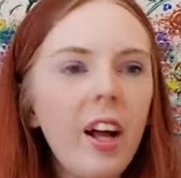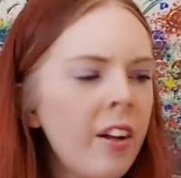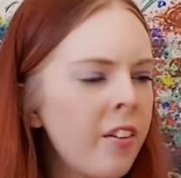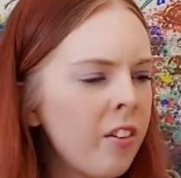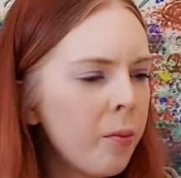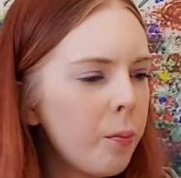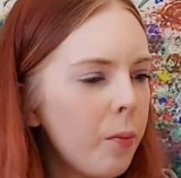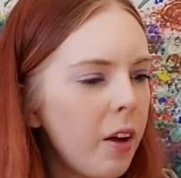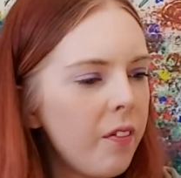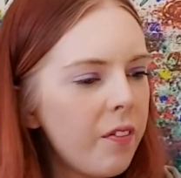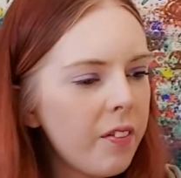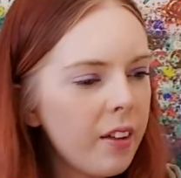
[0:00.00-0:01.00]
add some
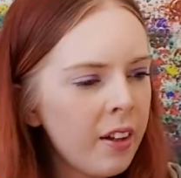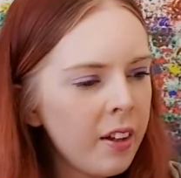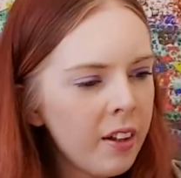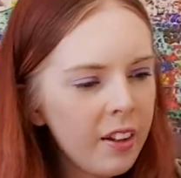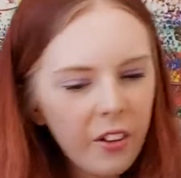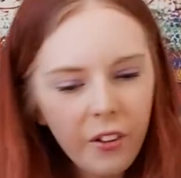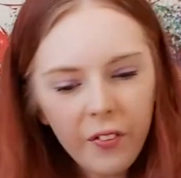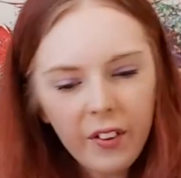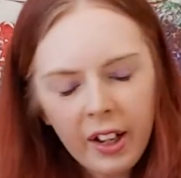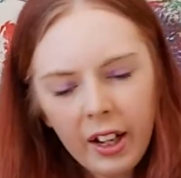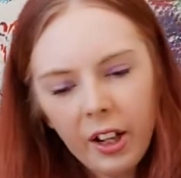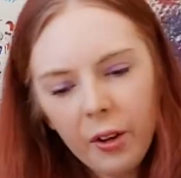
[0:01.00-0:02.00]
of the other
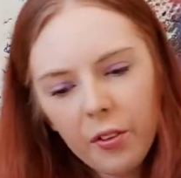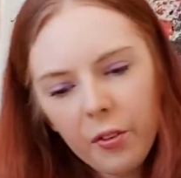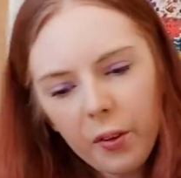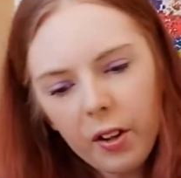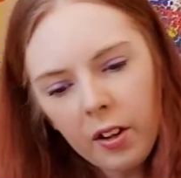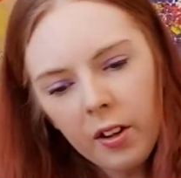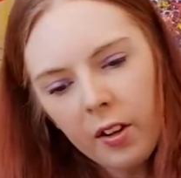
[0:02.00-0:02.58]
yellow as well,